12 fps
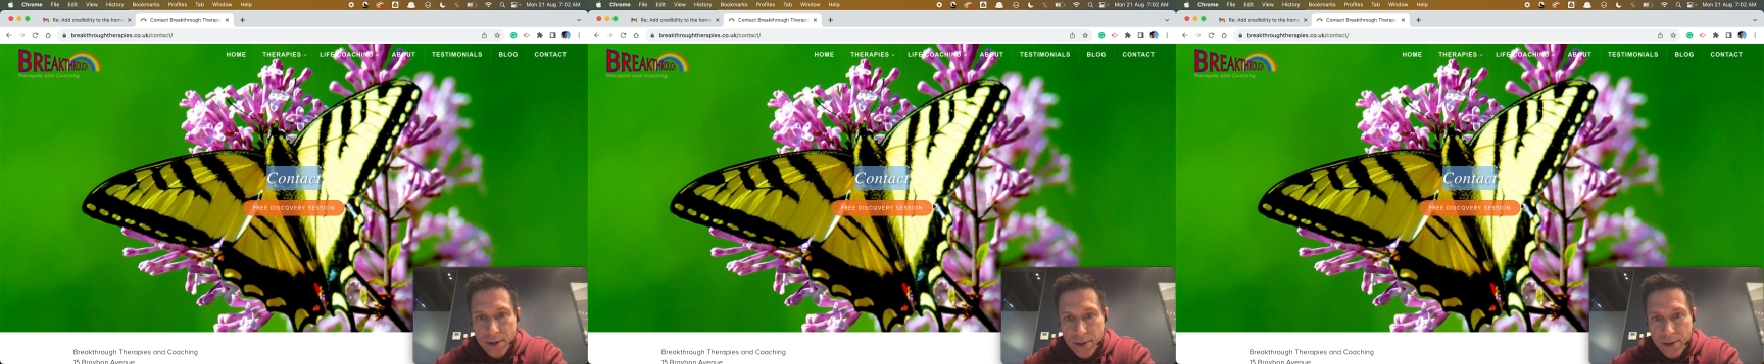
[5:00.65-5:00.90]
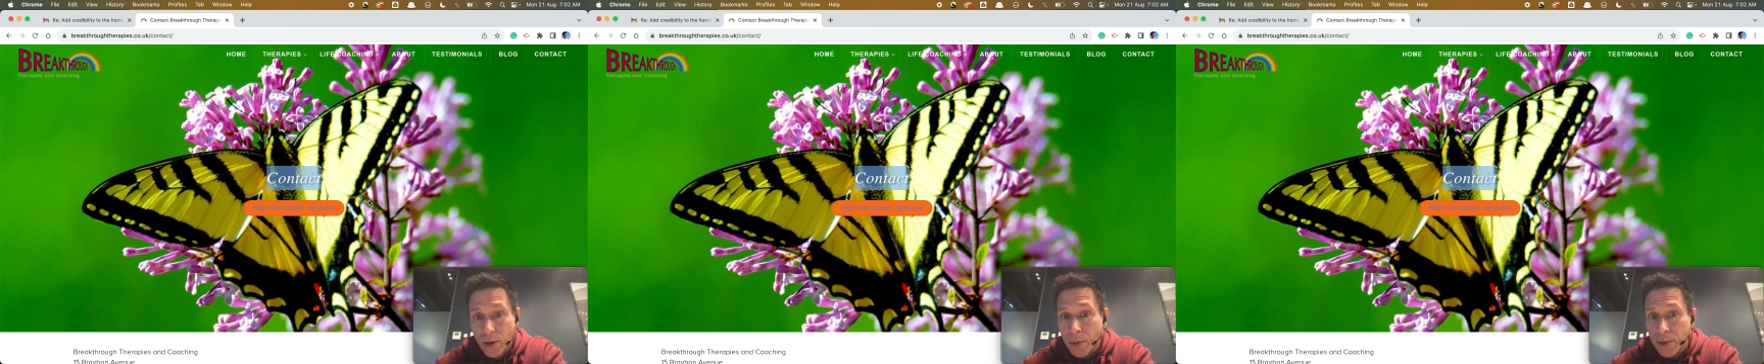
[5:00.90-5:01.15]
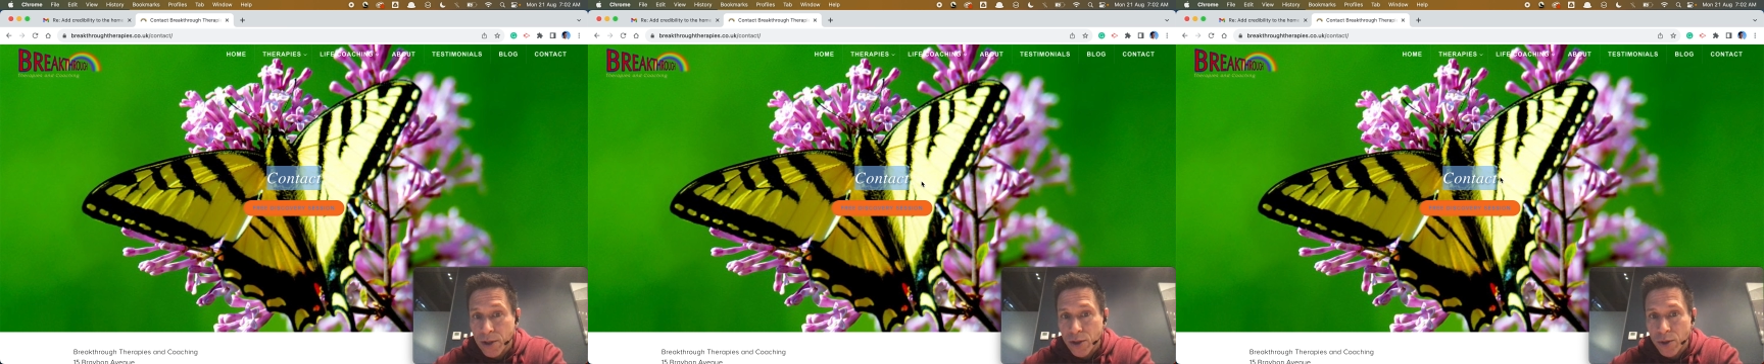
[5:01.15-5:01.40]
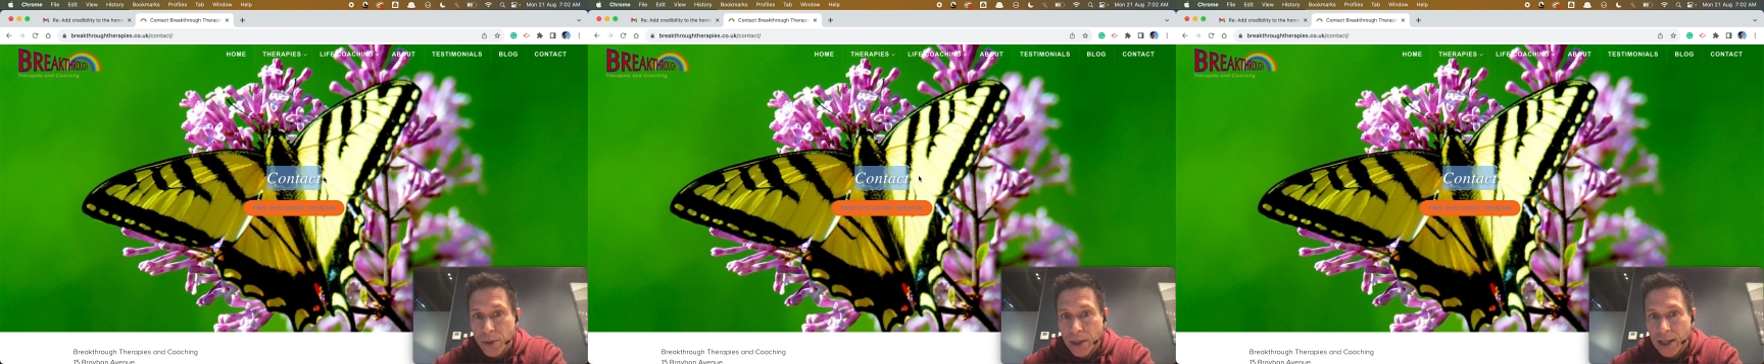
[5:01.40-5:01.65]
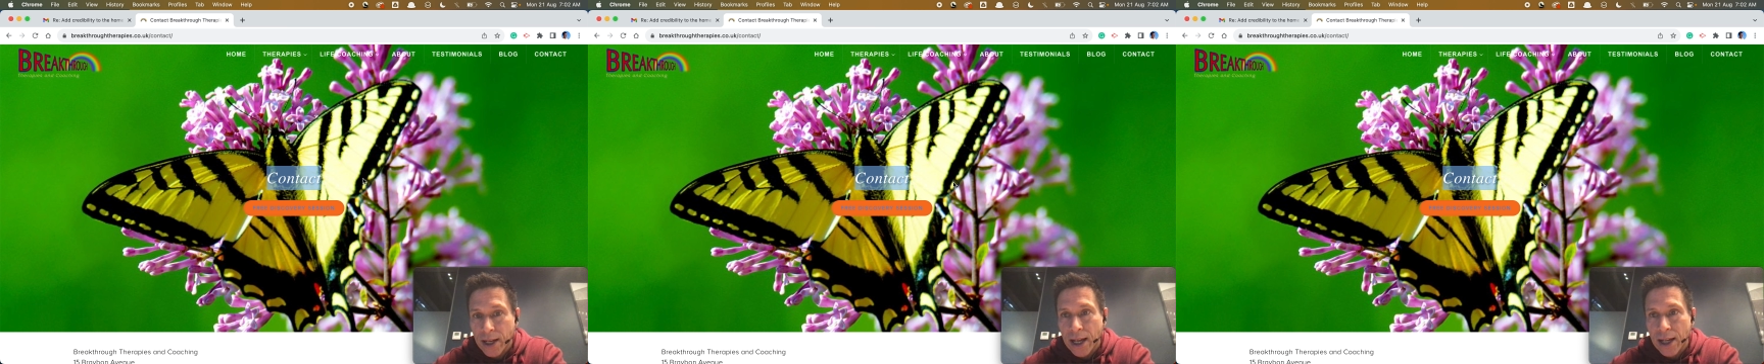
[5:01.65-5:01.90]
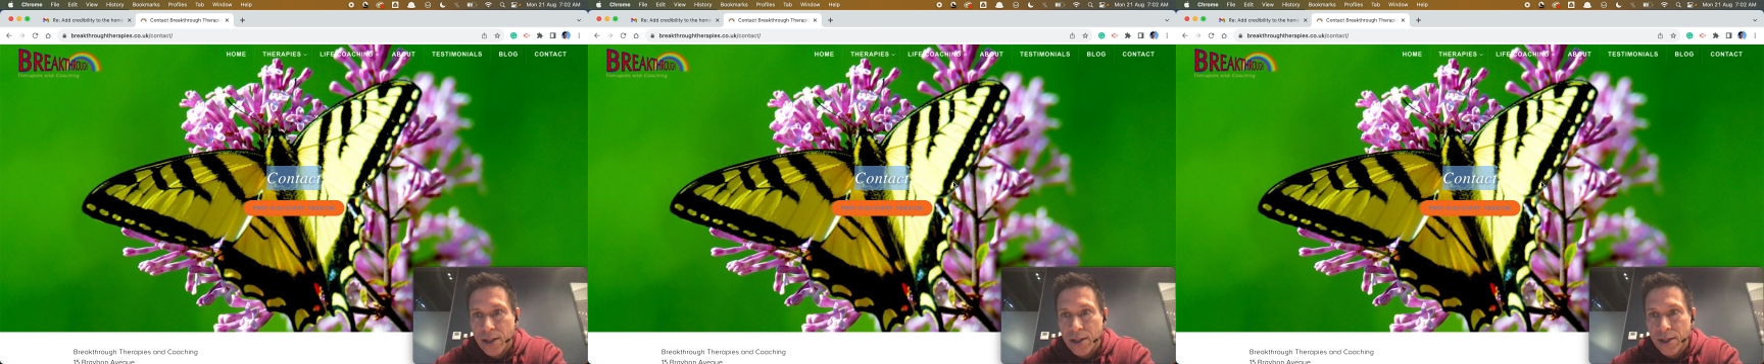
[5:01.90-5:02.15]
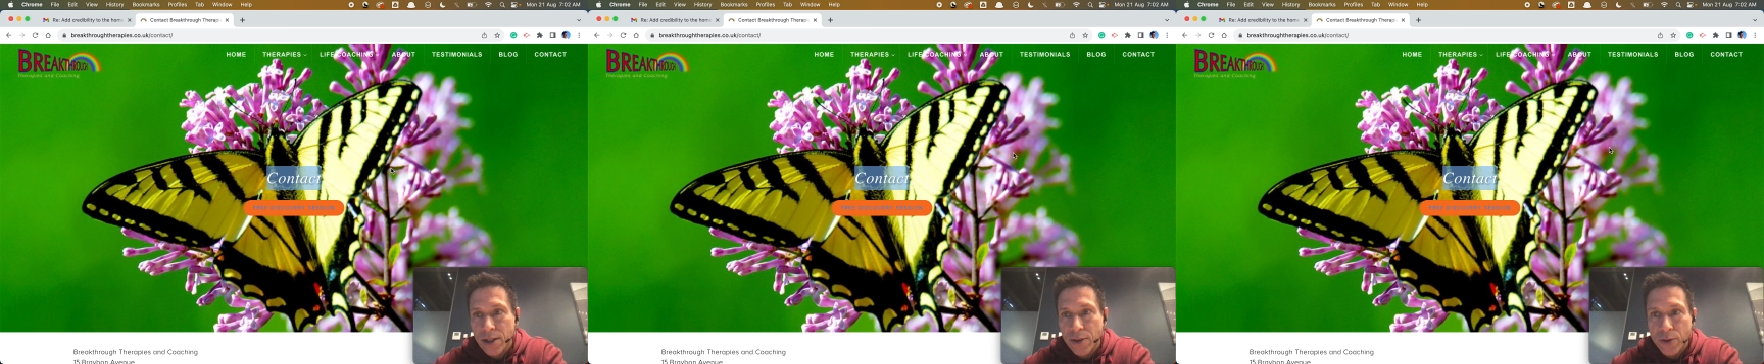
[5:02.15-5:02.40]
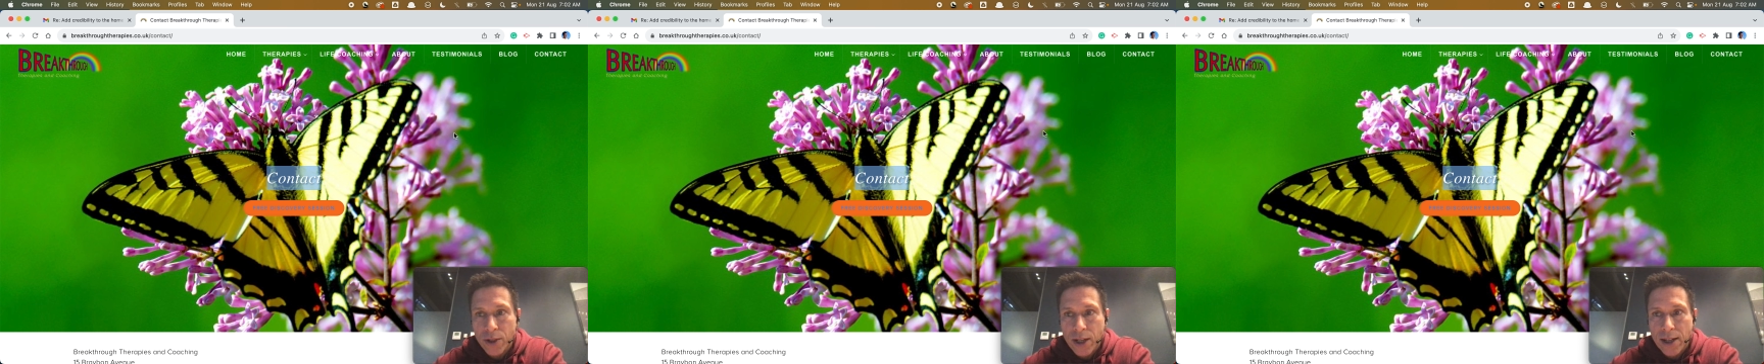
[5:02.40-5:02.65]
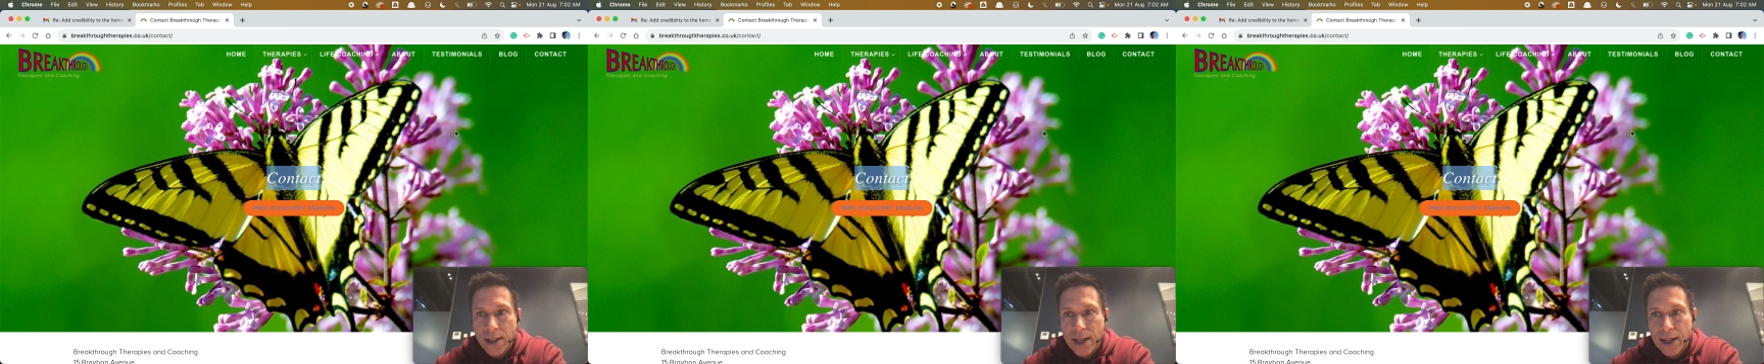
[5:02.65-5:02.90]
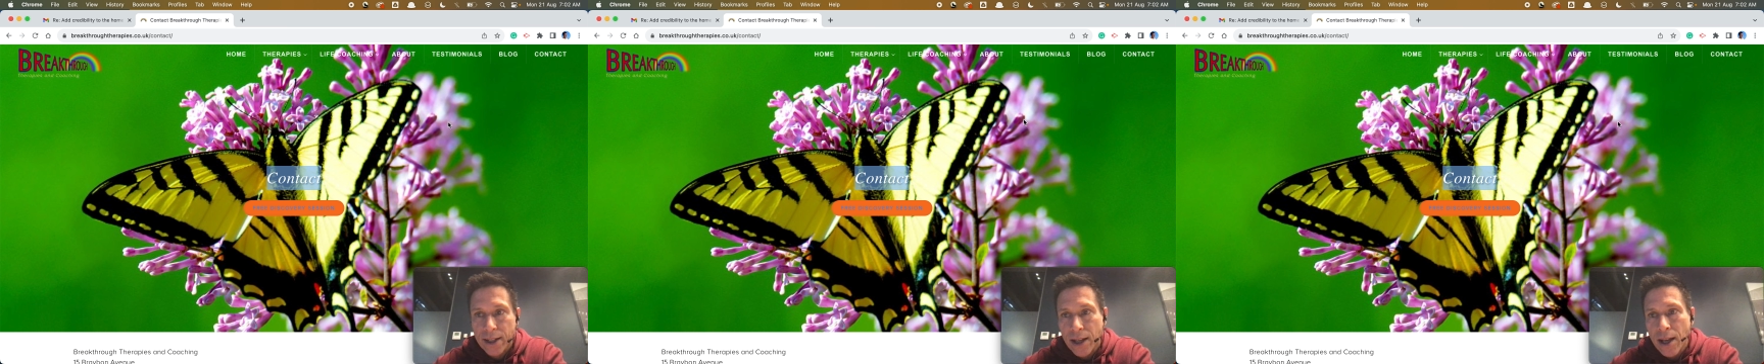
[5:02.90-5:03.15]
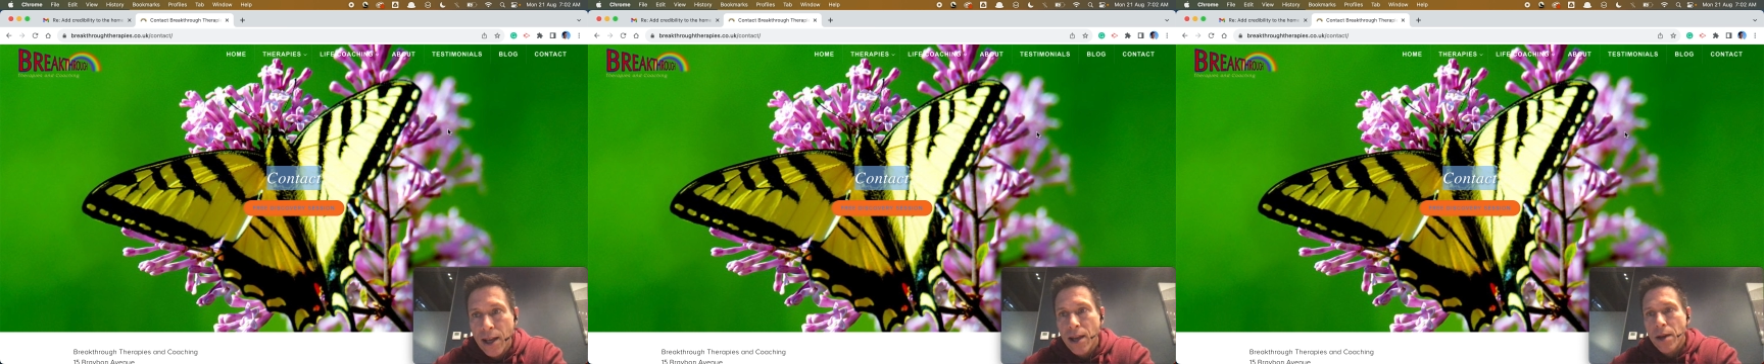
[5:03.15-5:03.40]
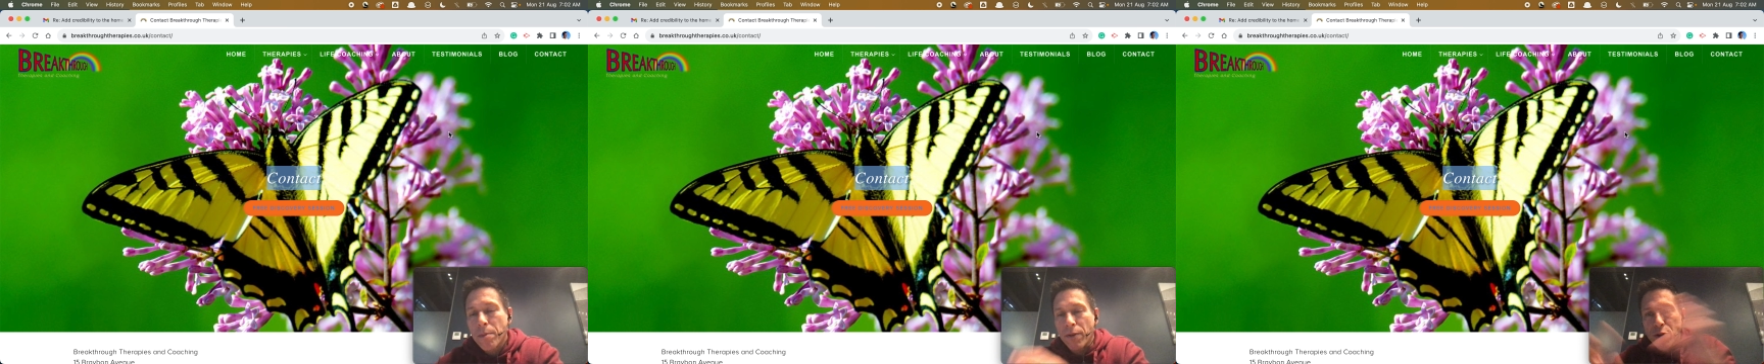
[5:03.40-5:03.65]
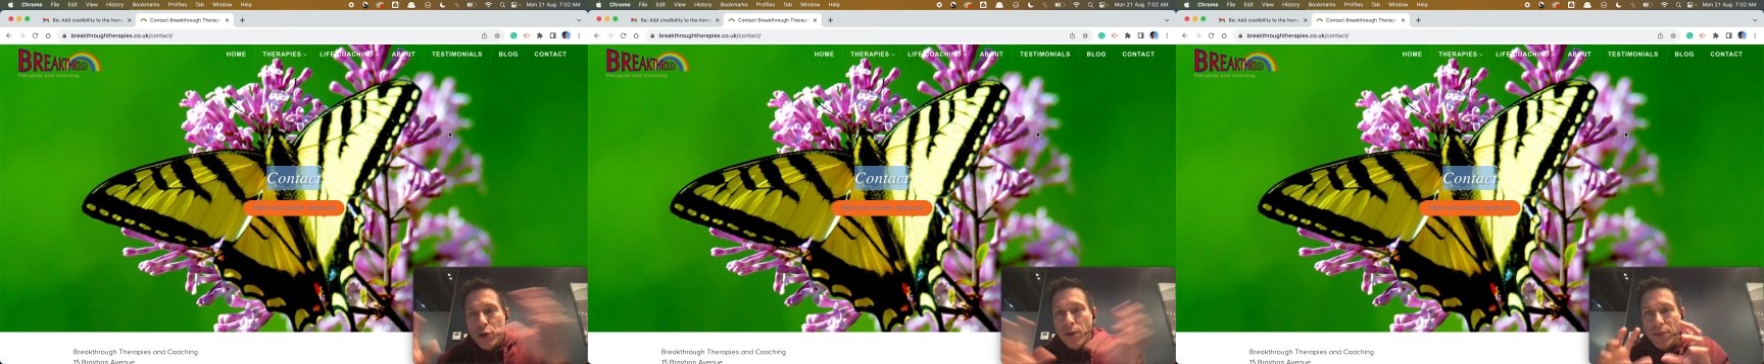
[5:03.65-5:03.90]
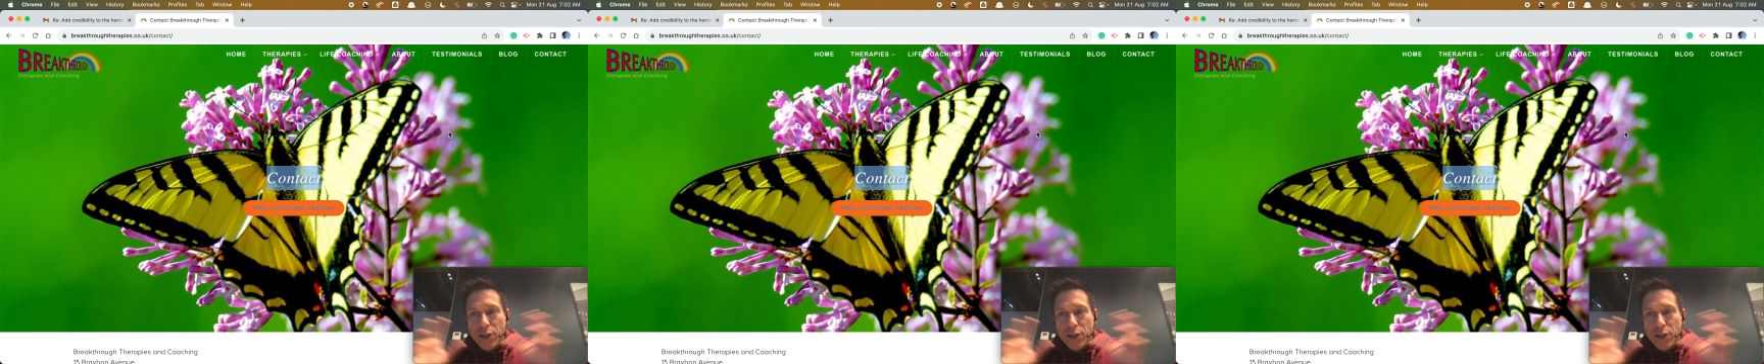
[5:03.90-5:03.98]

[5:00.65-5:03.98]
is what I'm assuming, and not just general contact. But if you do have the